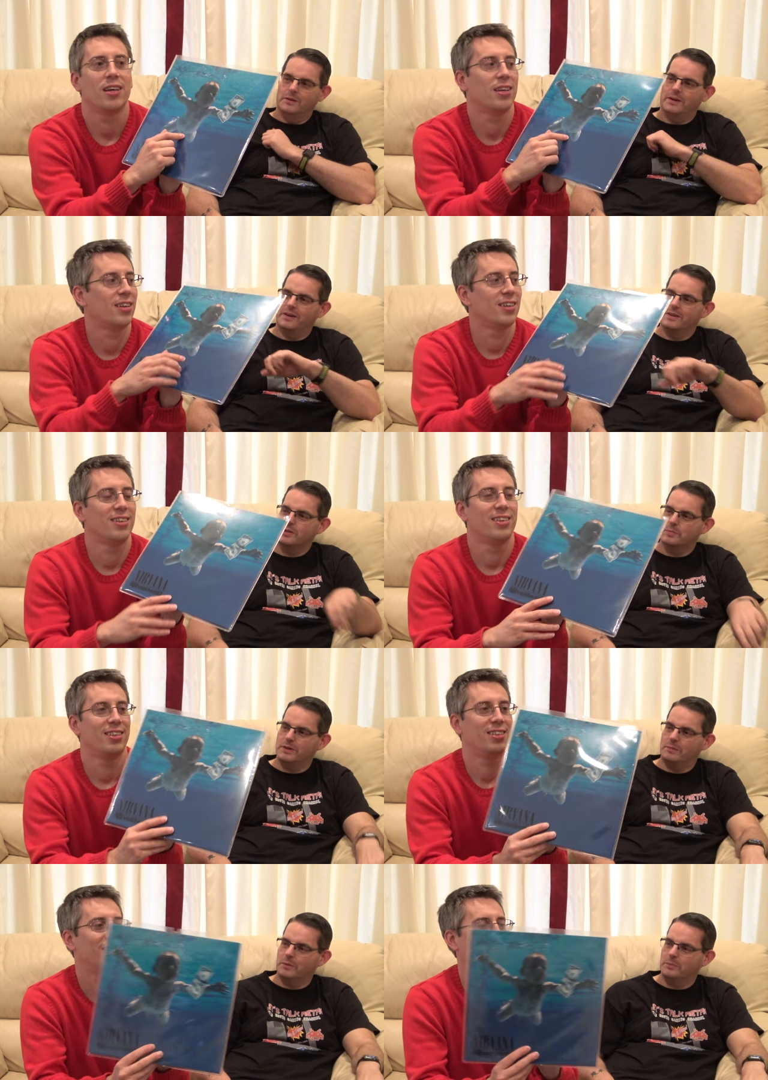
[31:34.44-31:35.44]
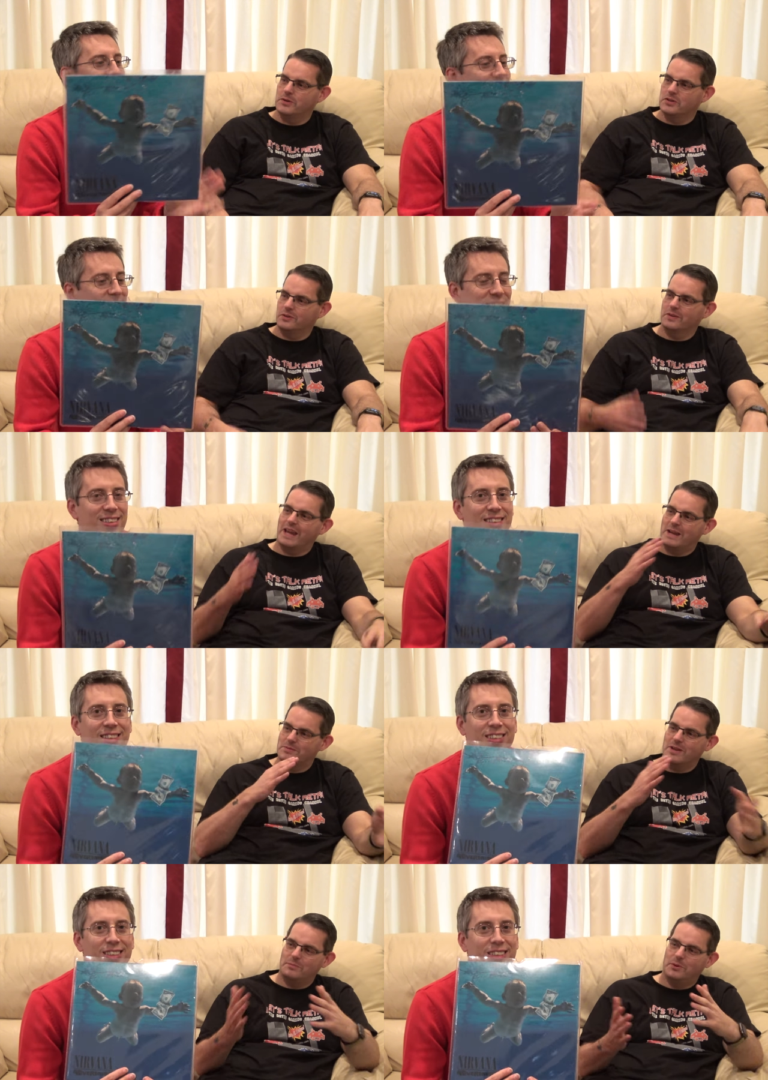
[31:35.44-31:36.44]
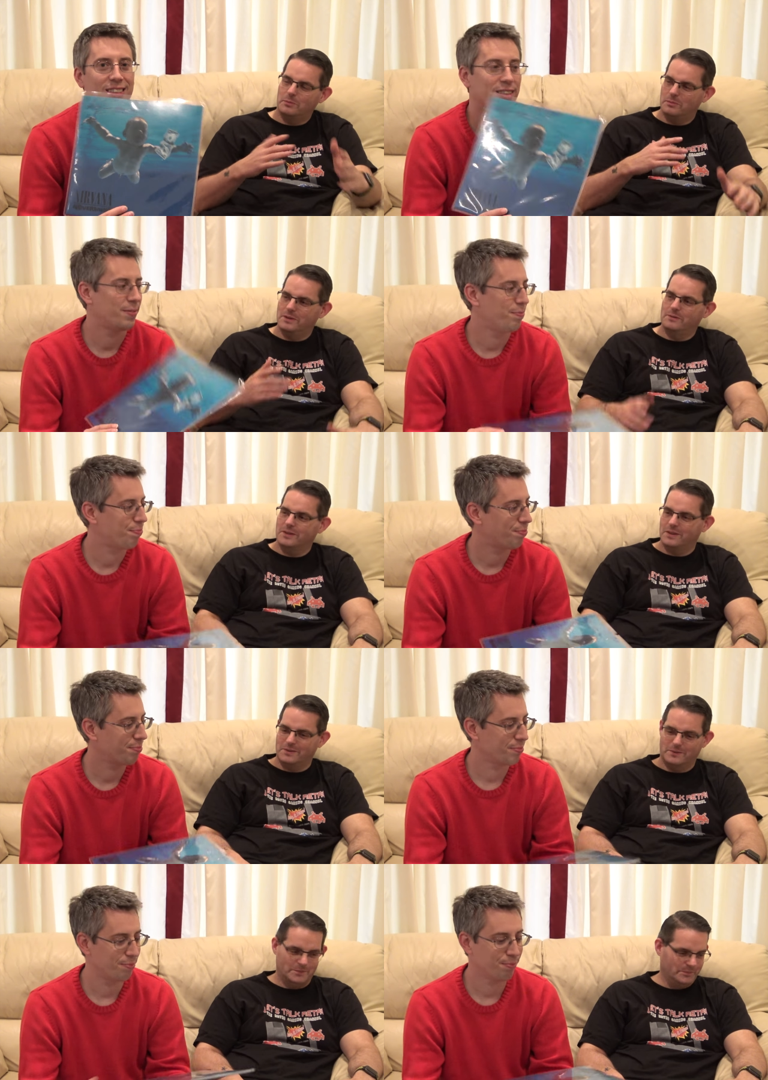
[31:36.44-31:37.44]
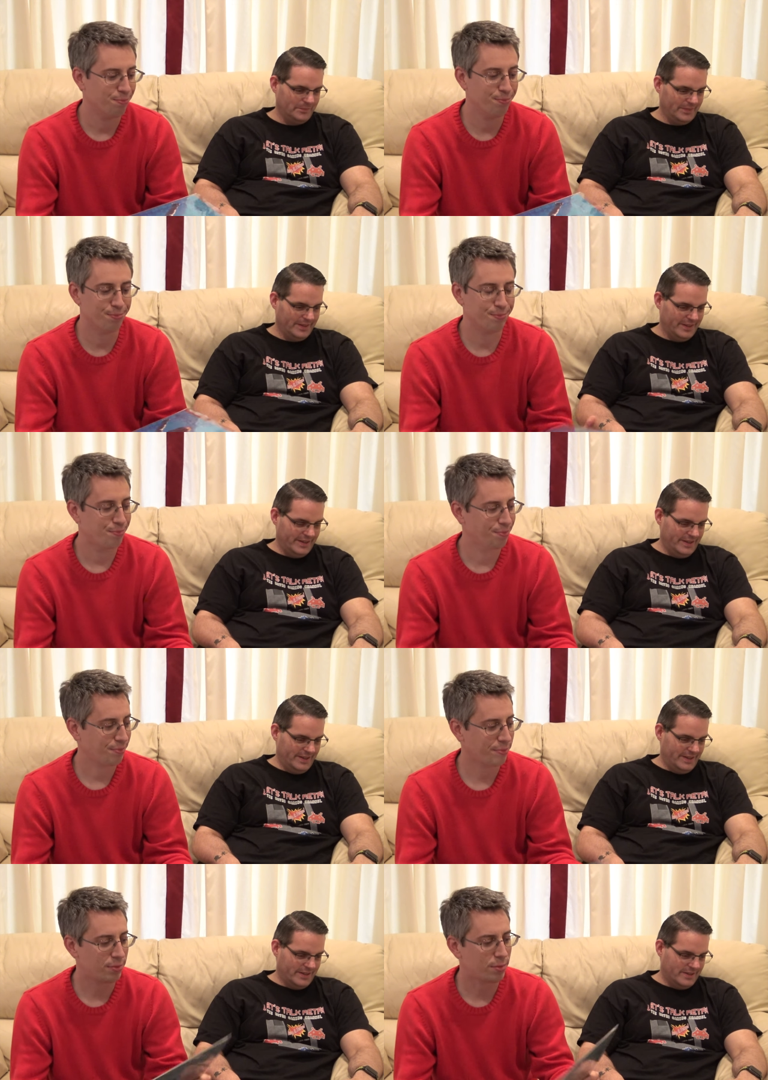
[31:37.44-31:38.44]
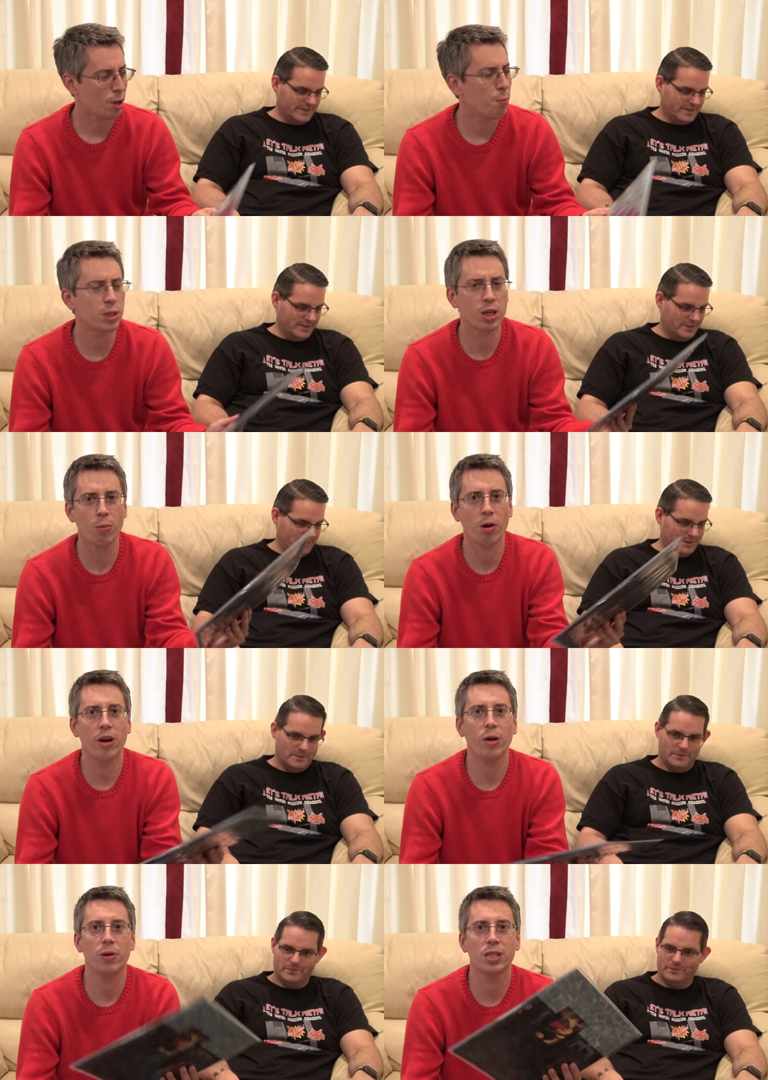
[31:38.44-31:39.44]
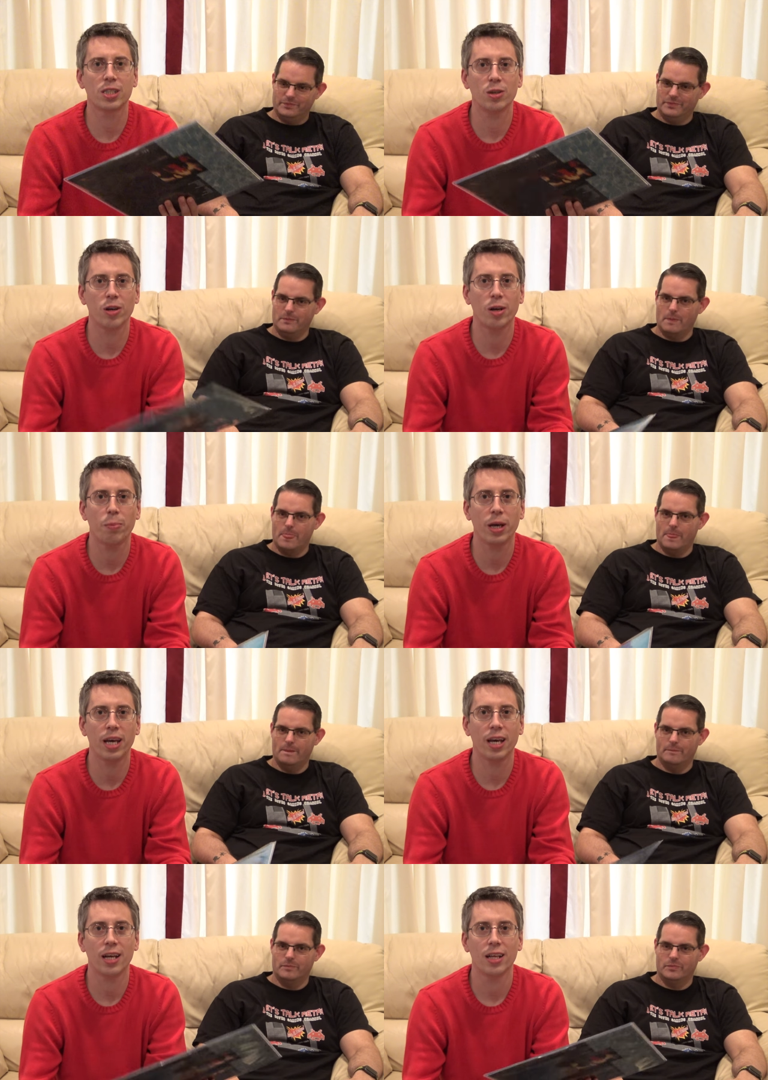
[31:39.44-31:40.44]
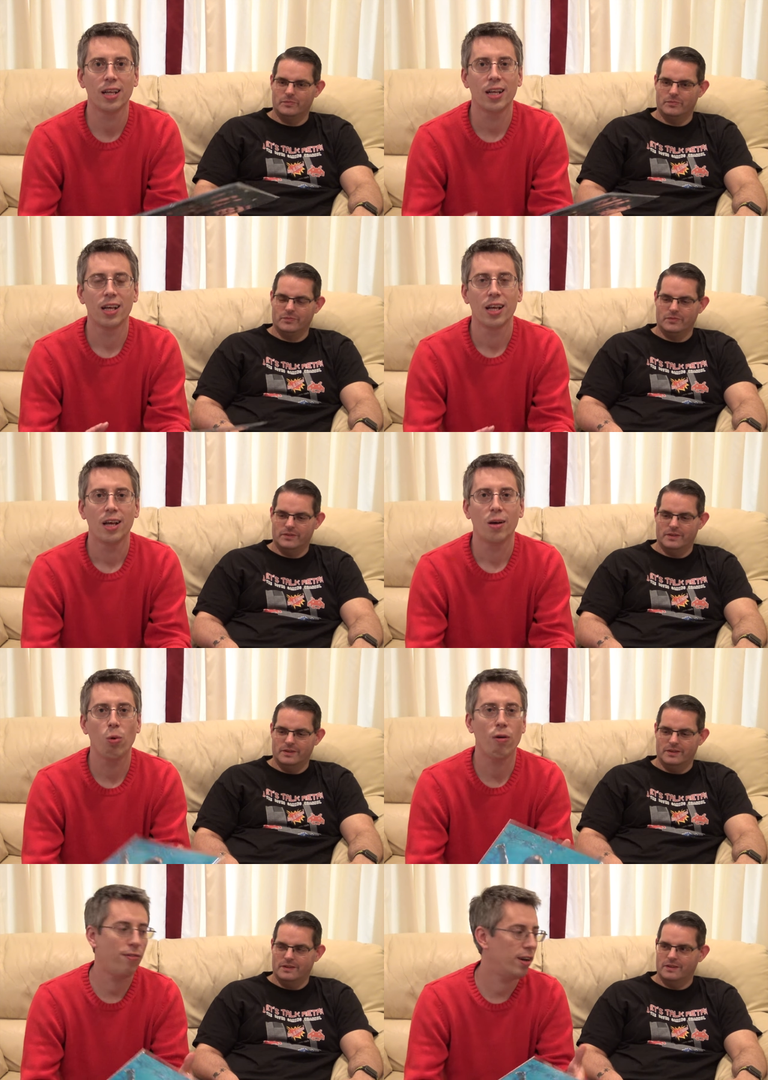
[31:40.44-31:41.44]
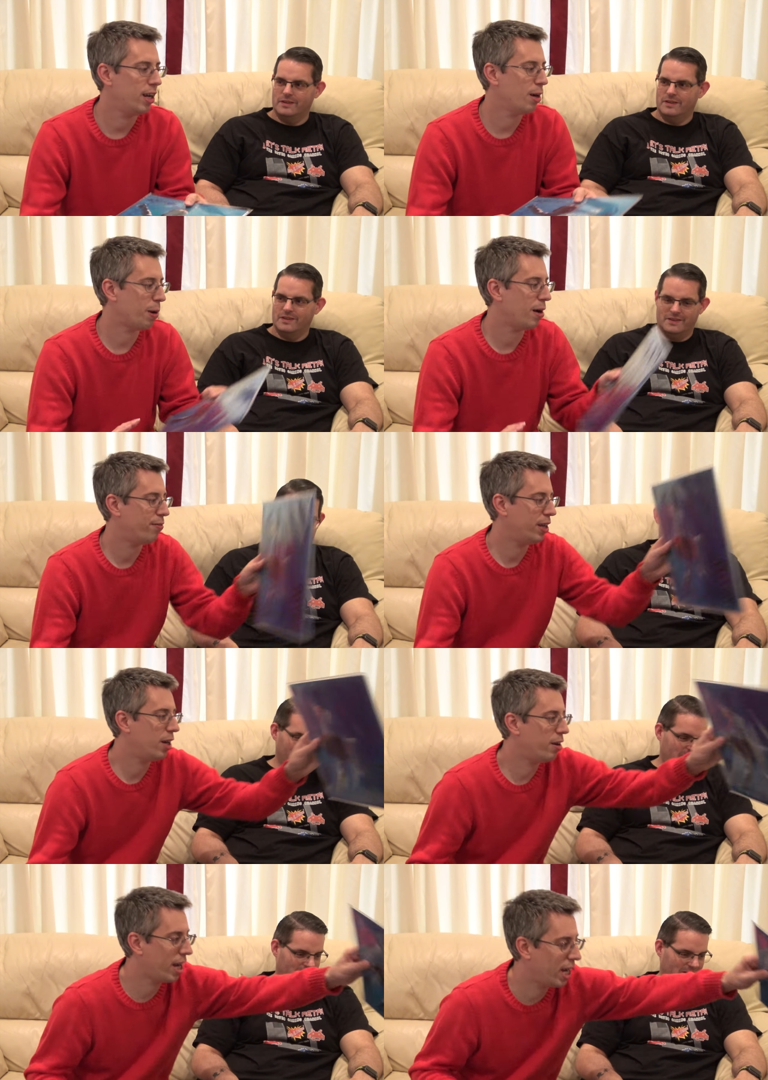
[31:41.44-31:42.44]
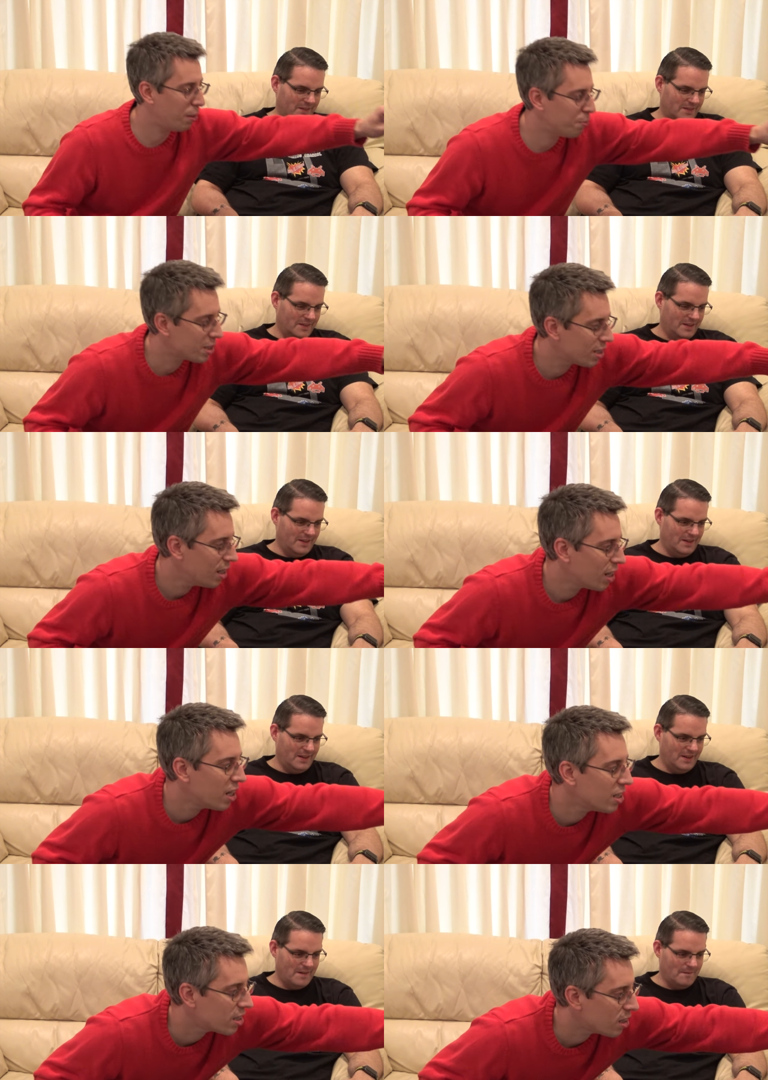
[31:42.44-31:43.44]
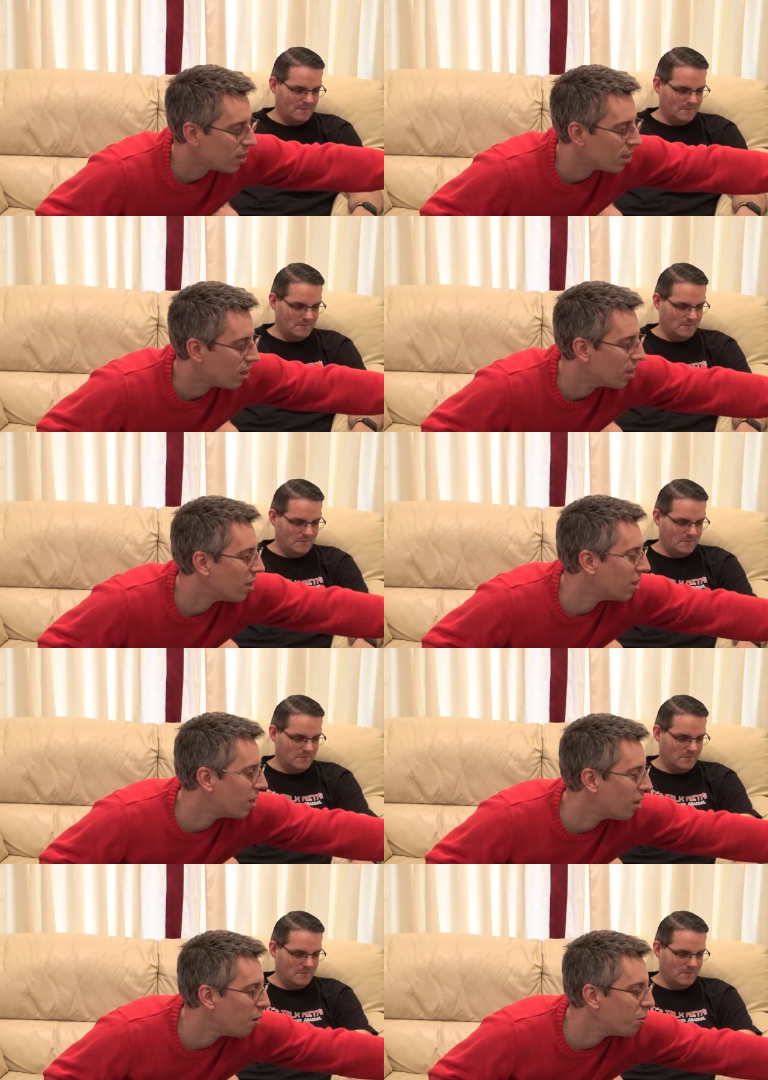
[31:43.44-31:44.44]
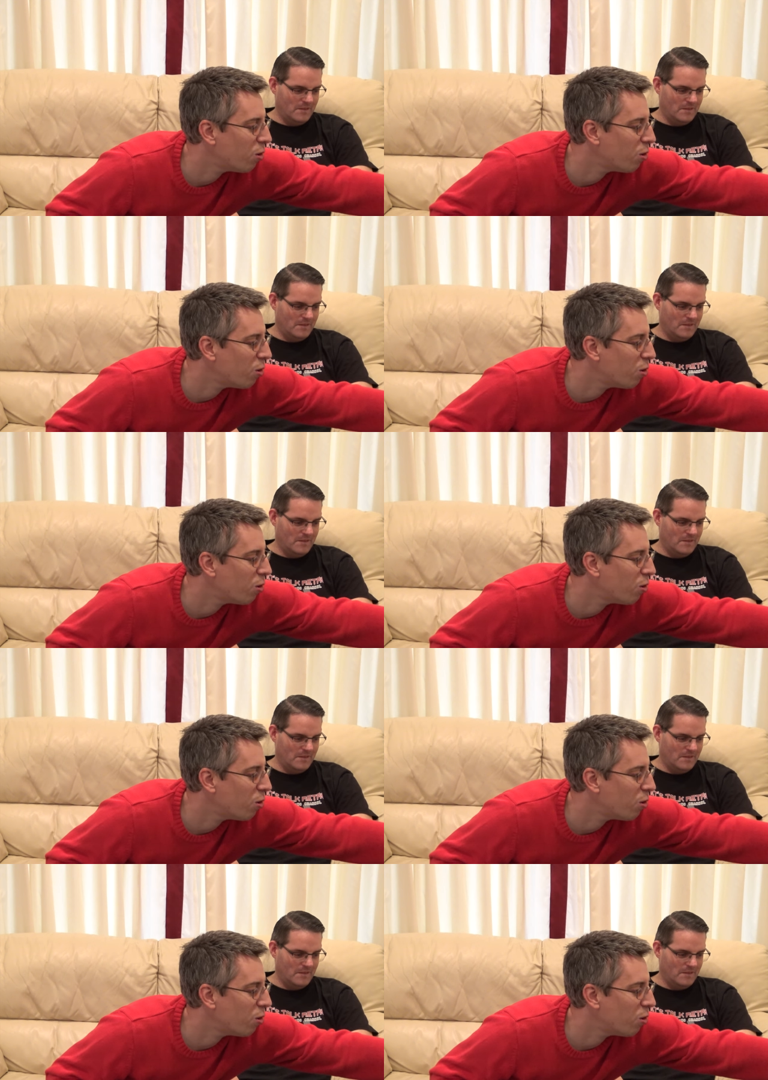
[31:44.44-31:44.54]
Speaker 1: to uh, split my budget on games and probably vinyl. Mm. So,
Speaker 2: but don't uh, worry, we're still going to be here waffling about video games because yeah. I'm